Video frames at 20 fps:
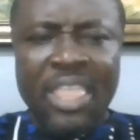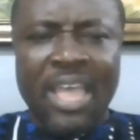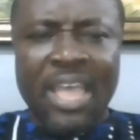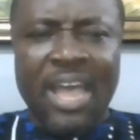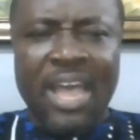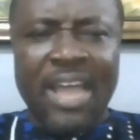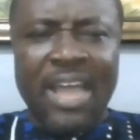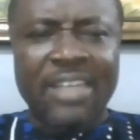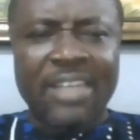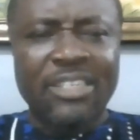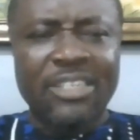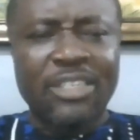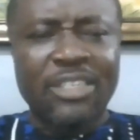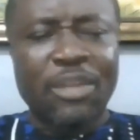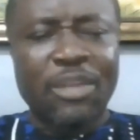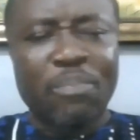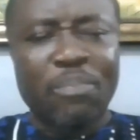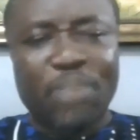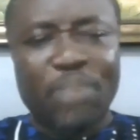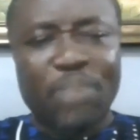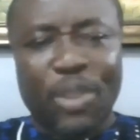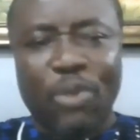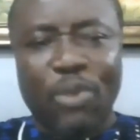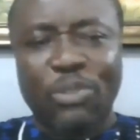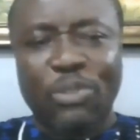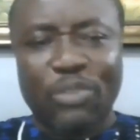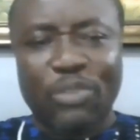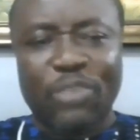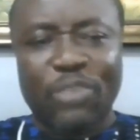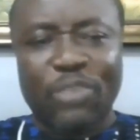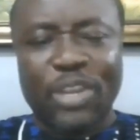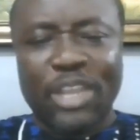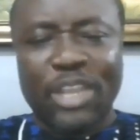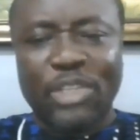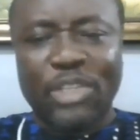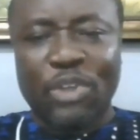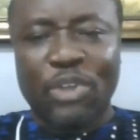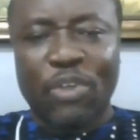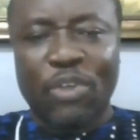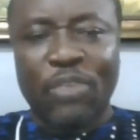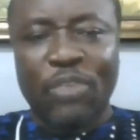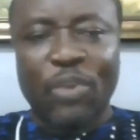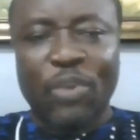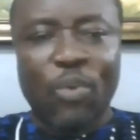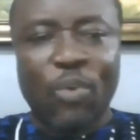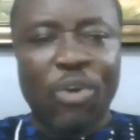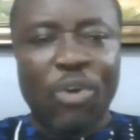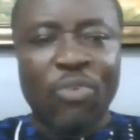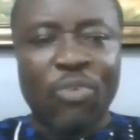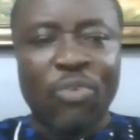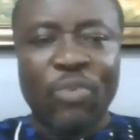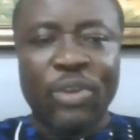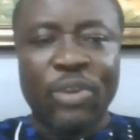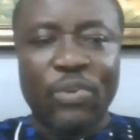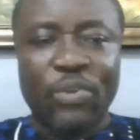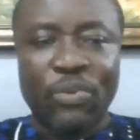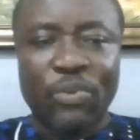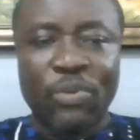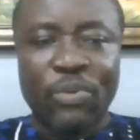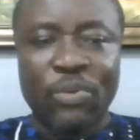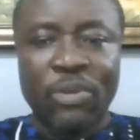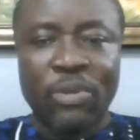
And because of the nature of the work we do,